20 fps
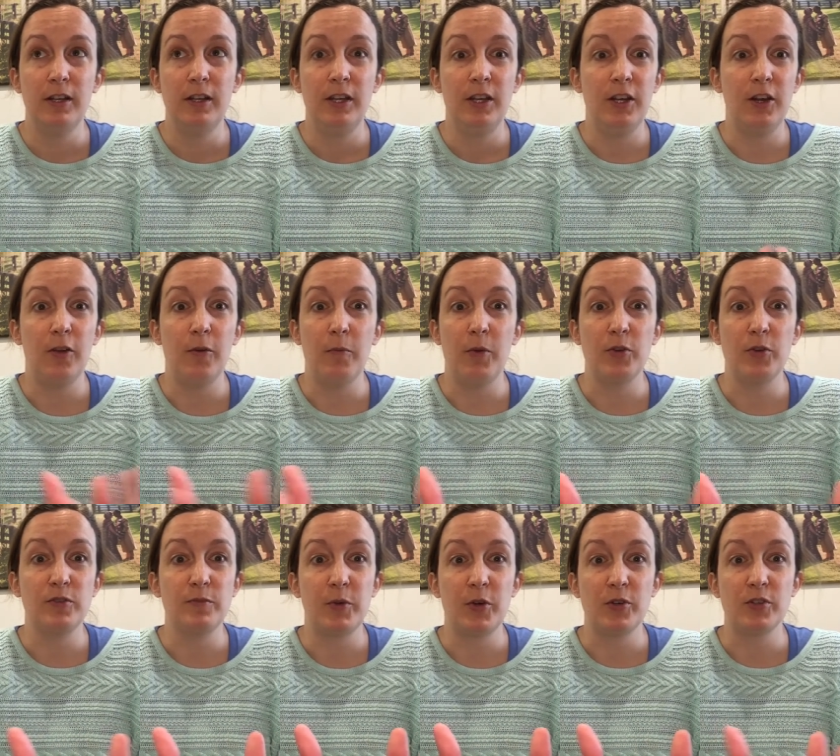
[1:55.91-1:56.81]
you know,
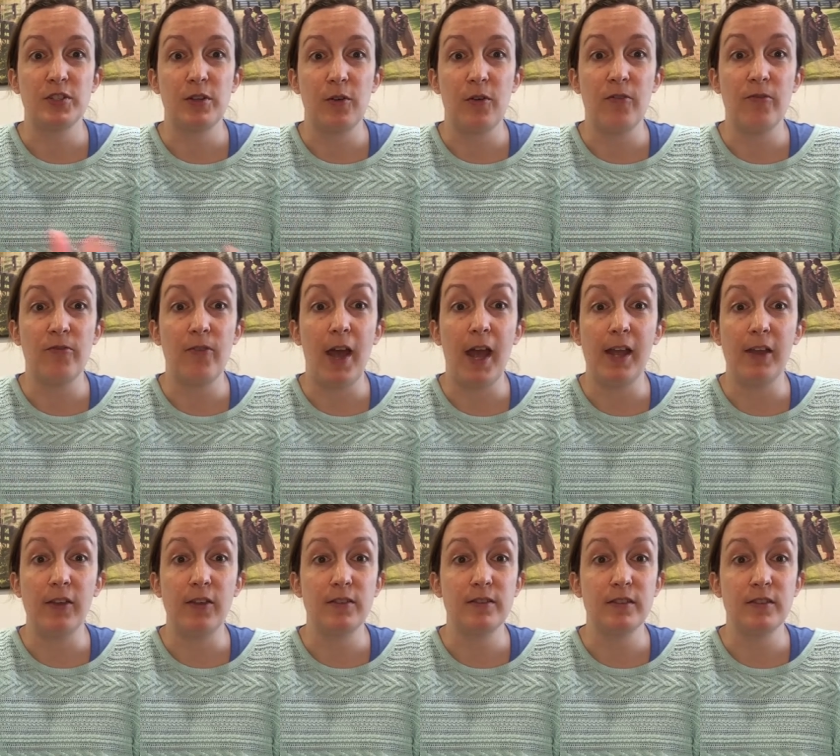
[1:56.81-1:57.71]
most personal
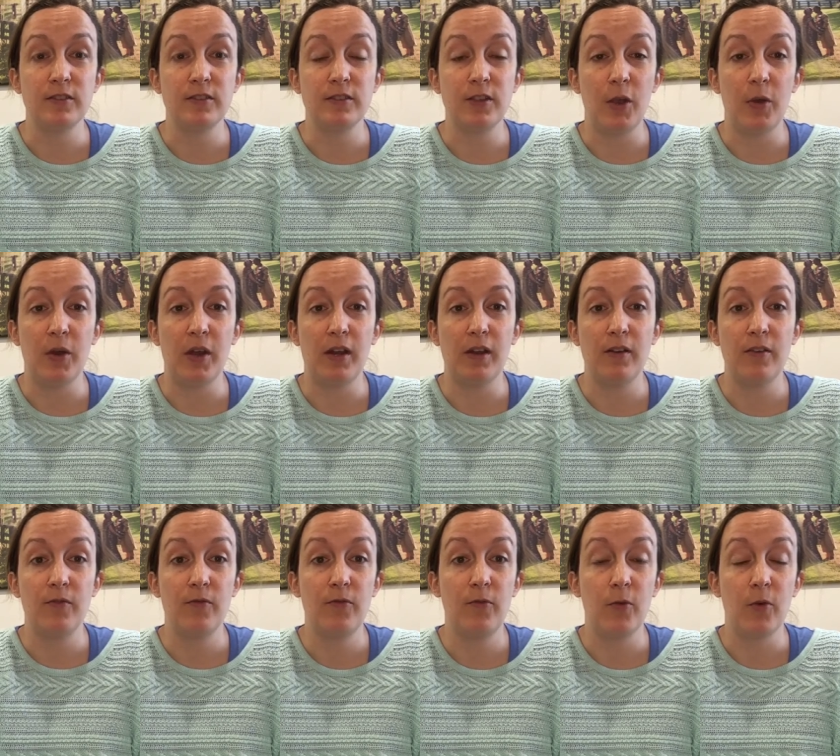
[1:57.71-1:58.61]
files and so on
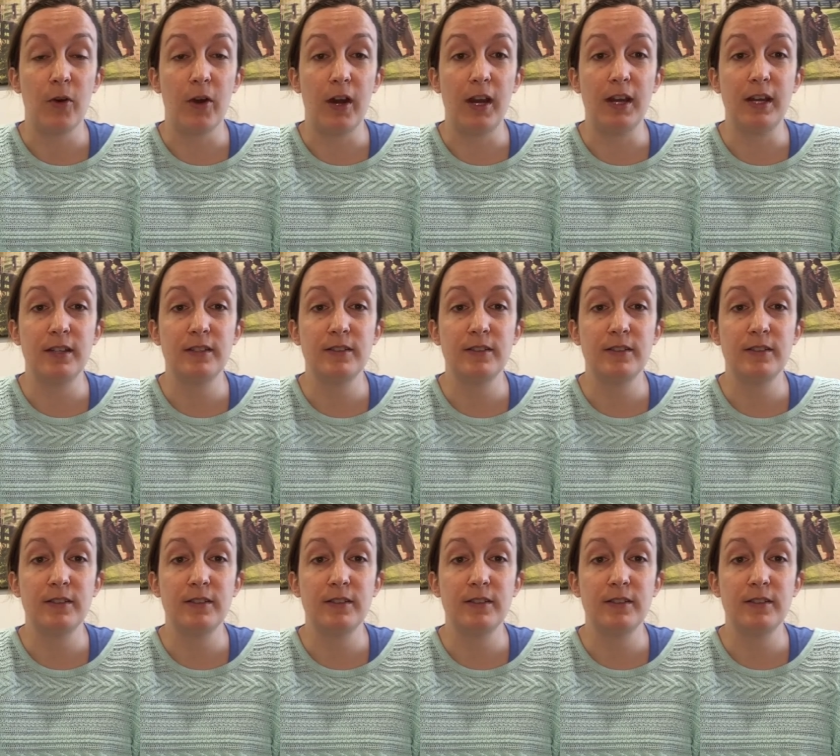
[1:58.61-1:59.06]
for it.